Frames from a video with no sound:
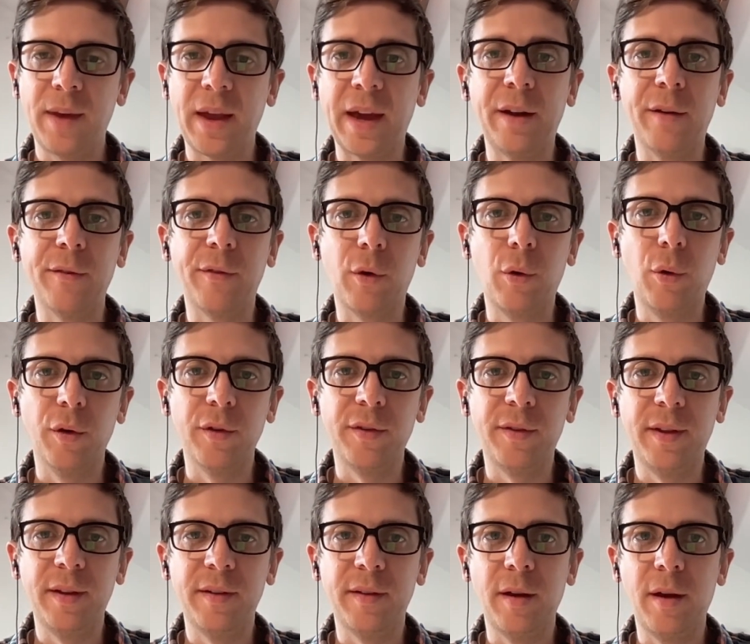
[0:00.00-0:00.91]
And of
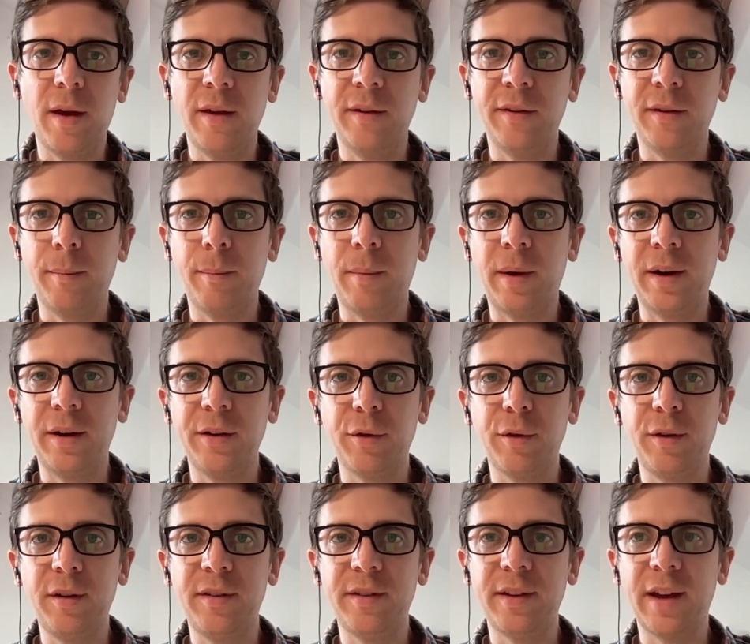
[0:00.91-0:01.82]
course, there's a
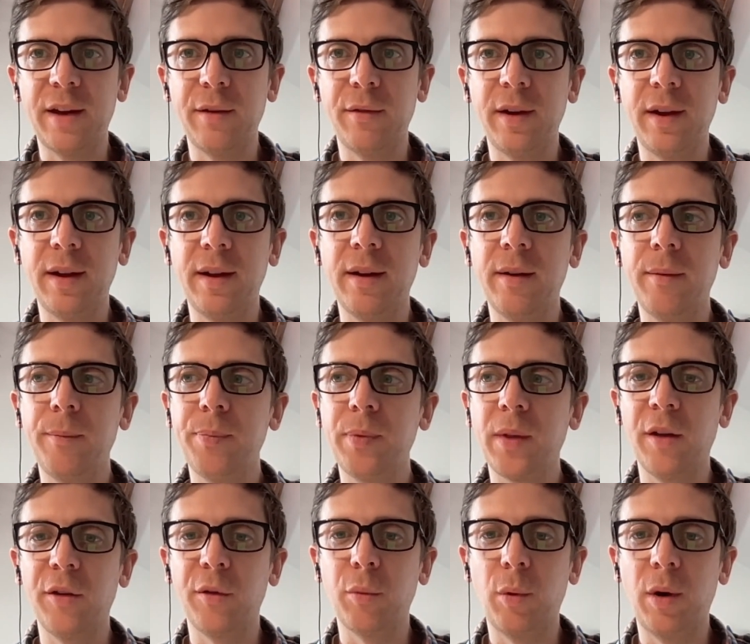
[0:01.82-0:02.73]
monetary saving
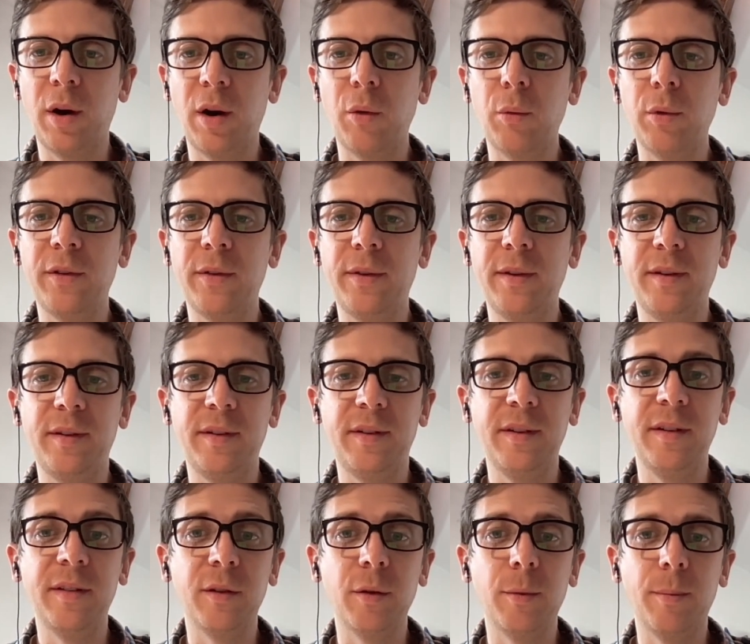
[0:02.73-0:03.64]
as well, which this
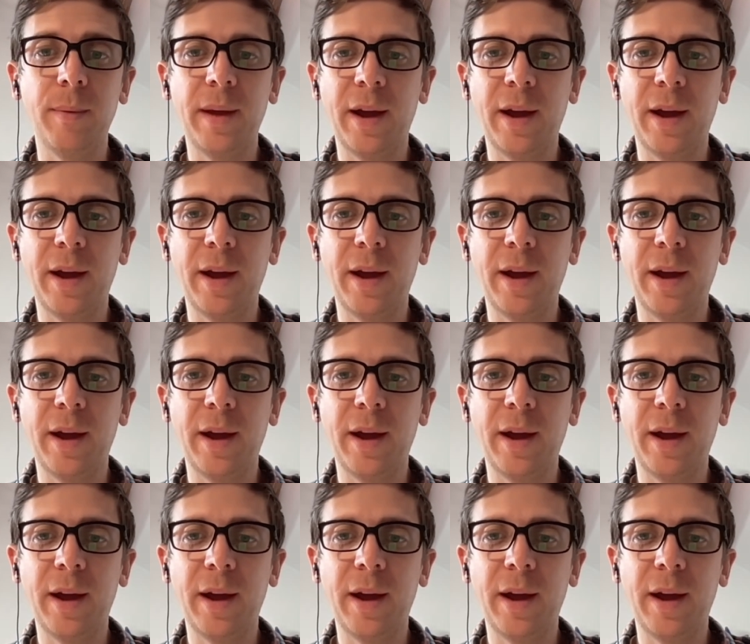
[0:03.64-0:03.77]
system